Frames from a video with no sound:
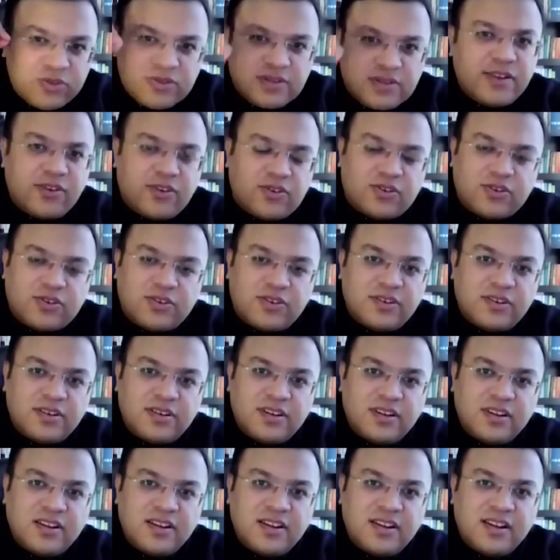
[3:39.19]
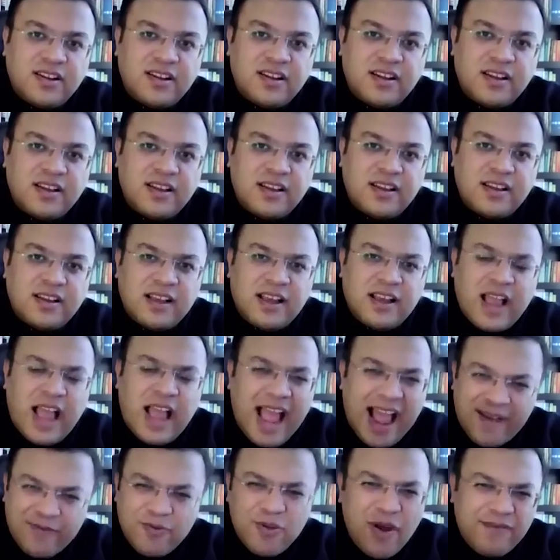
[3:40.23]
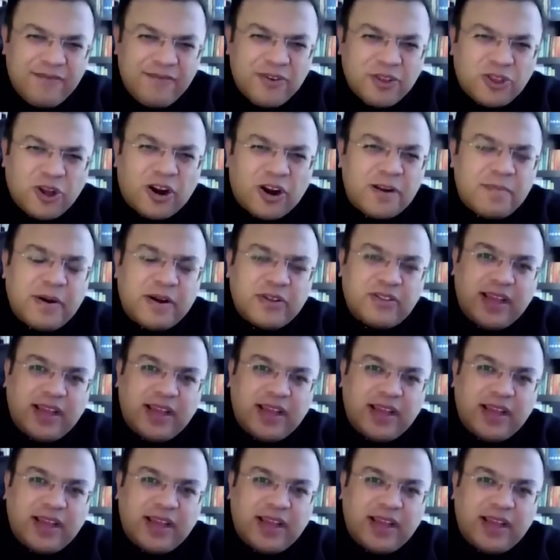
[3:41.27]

zero. Have you ever thought about